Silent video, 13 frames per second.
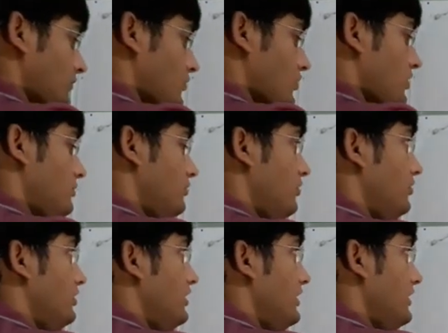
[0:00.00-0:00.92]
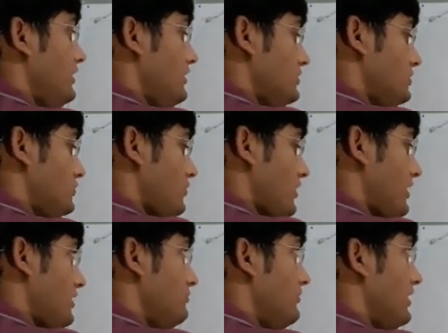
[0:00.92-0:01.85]
1 upon d
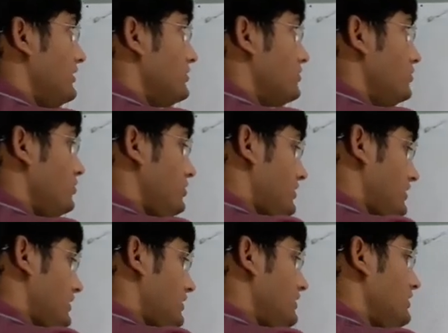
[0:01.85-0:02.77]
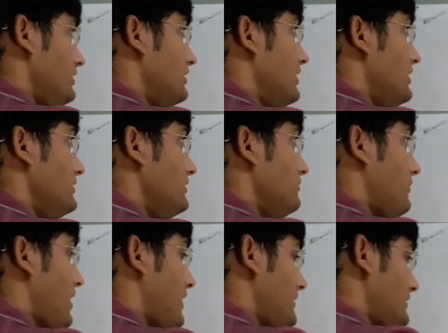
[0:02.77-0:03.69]
square minus 2 d dash
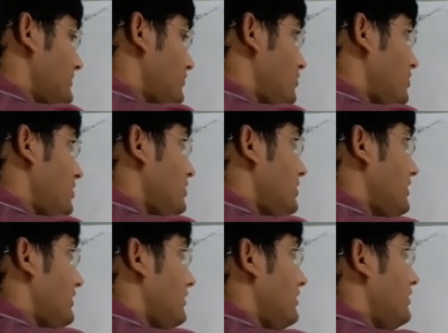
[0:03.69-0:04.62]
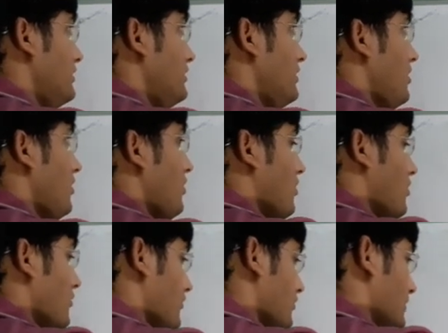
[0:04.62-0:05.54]
minus 3d
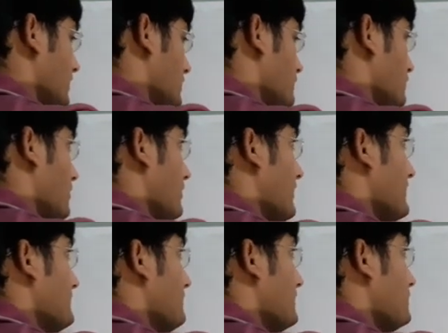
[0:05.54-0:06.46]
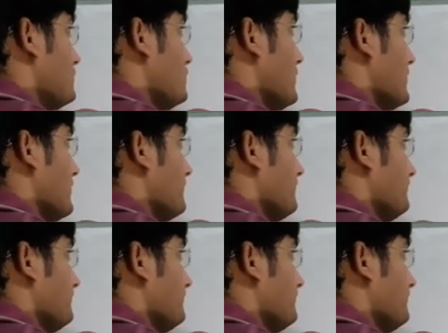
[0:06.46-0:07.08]
of e power x plus 2y.